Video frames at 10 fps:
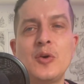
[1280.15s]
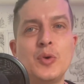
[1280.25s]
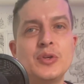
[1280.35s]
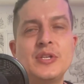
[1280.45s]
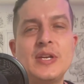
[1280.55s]

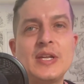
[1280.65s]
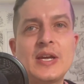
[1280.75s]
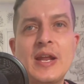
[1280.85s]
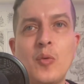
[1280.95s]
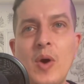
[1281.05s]
wielded any
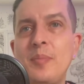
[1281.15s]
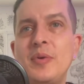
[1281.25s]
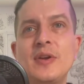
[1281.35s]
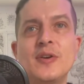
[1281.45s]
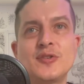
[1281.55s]
kind of
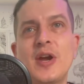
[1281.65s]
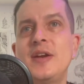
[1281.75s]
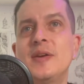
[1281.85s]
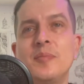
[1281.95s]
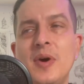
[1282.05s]
weapon or
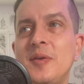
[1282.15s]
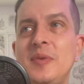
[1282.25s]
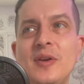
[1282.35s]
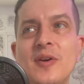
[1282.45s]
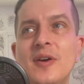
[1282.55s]
tried to mug
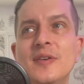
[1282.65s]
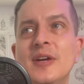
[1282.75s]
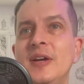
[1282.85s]
me, or